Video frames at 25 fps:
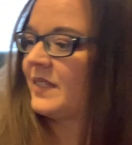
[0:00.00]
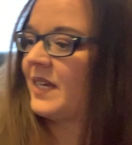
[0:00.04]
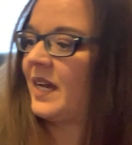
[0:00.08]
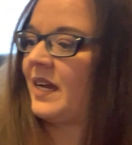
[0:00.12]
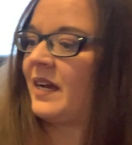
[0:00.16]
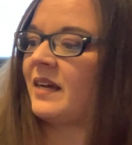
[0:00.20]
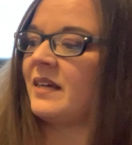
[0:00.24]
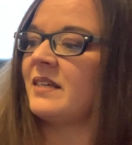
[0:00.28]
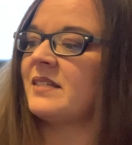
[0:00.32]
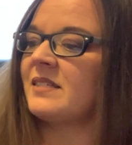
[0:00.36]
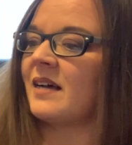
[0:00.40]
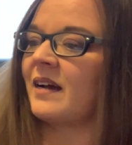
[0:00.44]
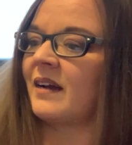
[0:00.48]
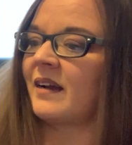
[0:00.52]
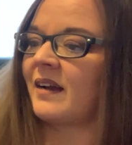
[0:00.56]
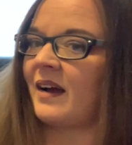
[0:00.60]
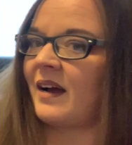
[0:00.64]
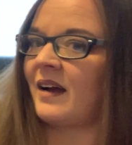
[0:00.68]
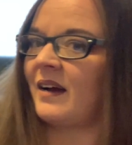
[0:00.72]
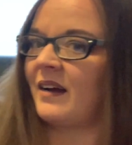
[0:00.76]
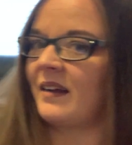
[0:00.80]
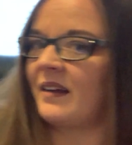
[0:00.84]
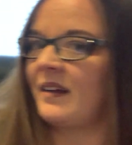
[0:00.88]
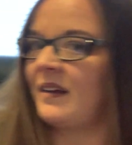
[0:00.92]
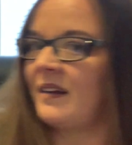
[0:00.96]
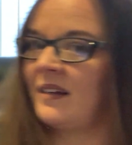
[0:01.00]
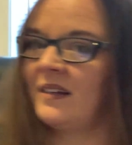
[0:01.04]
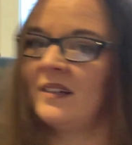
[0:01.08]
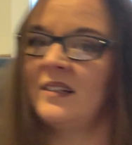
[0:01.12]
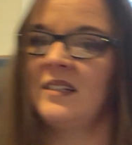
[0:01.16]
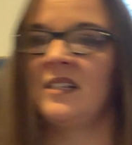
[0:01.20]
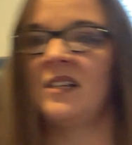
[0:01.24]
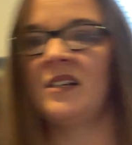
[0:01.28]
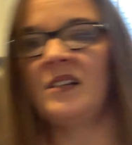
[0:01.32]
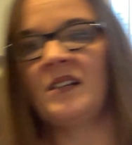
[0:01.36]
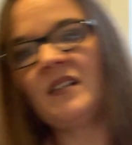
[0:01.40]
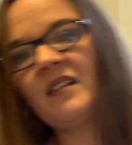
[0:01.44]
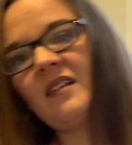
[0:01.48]
as I got
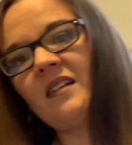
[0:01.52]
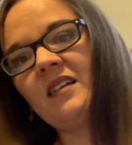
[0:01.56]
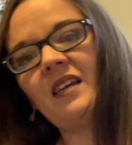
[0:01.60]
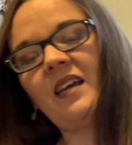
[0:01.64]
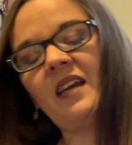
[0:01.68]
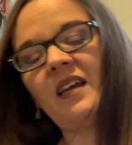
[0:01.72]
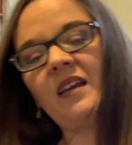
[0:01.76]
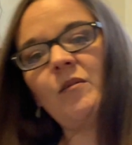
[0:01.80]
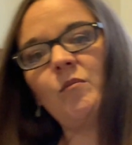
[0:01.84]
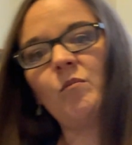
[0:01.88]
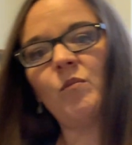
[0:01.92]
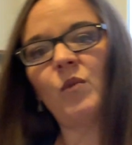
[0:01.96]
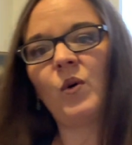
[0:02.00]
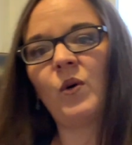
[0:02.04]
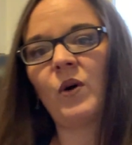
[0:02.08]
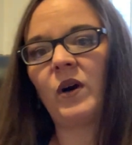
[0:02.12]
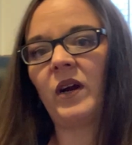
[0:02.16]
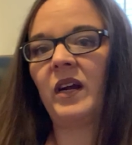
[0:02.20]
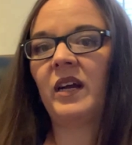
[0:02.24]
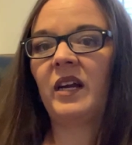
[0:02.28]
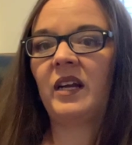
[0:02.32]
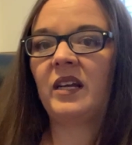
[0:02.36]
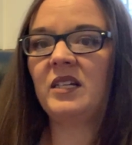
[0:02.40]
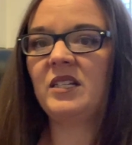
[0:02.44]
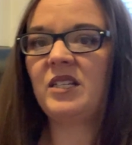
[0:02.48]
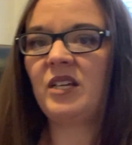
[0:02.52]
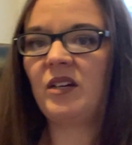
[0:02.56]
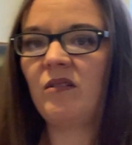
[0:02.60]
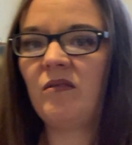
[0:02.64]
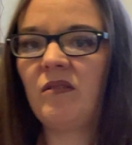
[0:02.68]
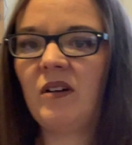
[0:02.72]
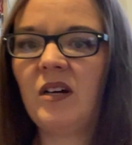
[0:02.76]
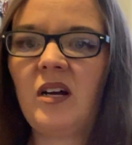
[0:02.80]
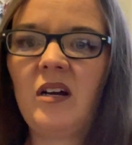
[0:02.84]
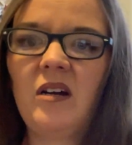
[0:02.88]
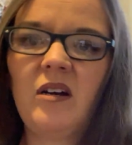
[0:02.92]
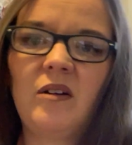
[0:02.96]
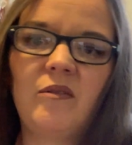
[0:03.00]
more into
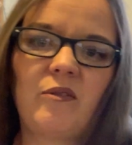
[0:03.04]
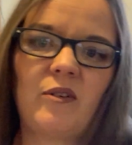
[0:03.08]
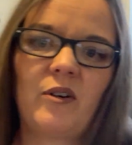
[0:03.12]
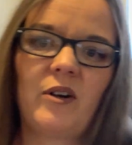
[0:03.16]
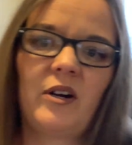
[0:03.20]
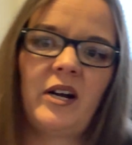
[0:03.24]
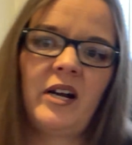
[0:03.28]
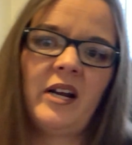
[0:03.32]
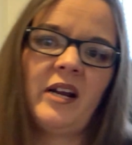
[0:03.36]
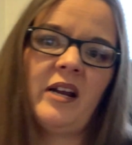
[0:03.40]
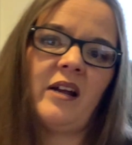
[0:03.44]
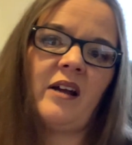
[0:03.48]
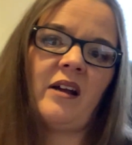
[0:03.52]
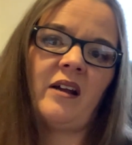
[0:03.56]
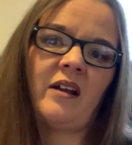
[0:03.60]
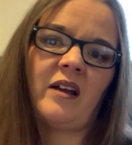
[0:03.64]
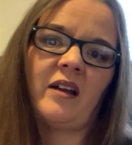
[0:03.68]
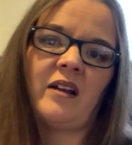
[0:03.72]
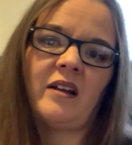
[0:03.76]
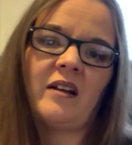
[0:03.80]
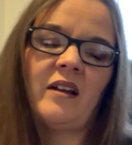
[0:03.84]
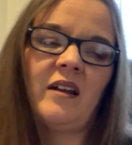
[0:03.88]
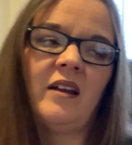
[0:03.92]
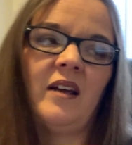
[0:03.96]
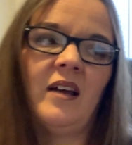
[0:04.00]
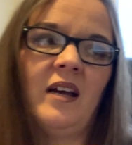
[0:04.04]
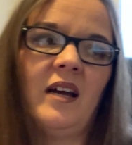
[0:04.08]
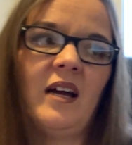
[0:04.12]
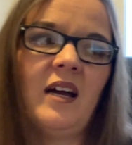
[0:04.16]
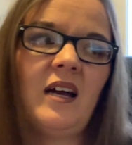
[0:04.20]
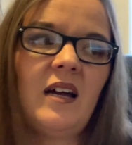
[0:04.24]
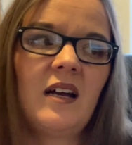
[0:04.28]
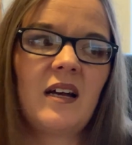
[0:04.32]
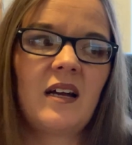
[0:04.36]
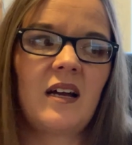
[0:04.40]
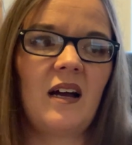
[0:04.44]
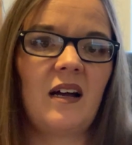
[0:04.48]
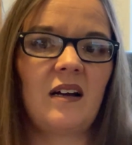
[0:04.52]
recovery and
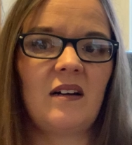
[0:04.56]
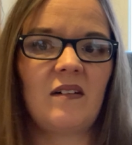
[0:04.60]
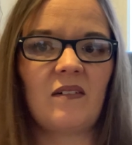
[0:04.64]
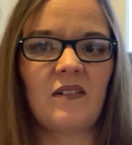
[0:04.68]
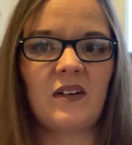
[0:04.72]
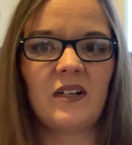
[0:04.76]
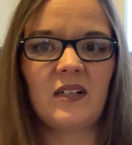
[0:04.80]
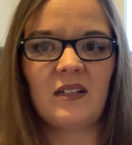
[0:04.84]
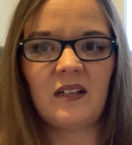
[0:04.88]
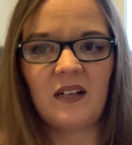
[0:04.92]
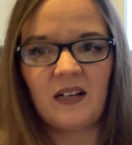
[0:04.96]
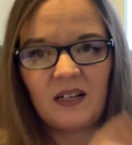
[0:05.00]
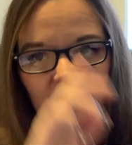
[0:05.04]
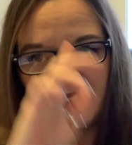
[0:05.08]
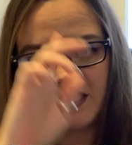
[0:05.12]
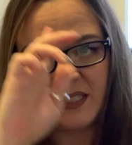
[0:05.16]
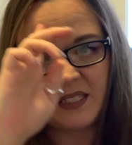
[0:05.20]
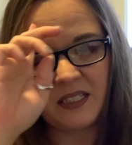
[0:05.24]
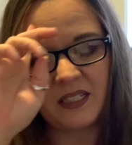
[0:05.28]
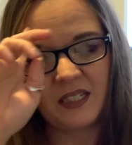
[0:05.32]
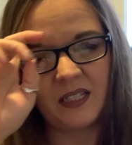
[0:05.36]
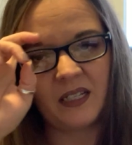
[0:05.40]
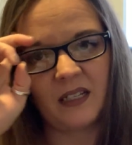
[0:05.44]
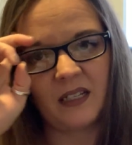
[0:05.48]
kind of realized